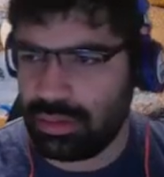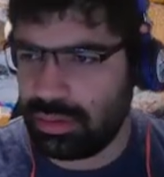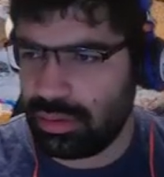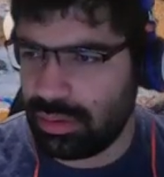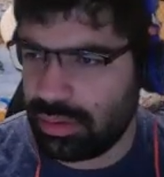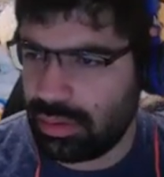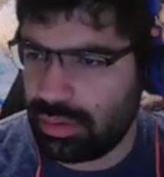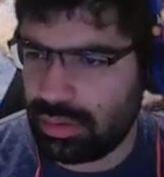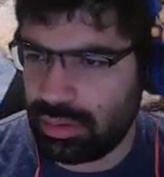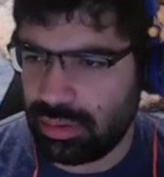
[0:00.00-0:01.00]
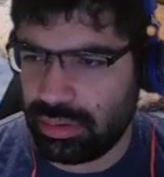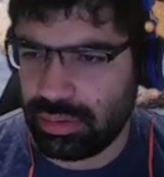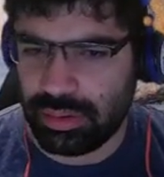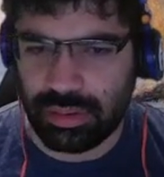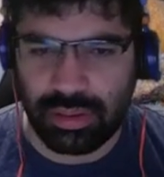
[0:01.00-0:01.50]
Oh,
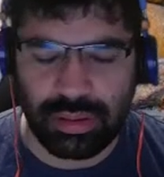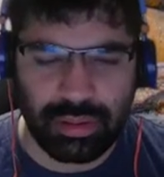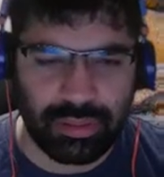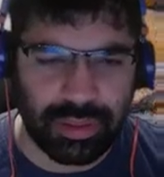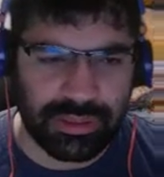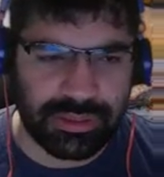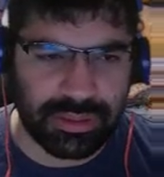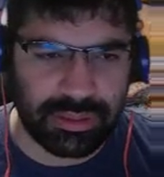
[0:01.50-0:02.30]
oh, I see.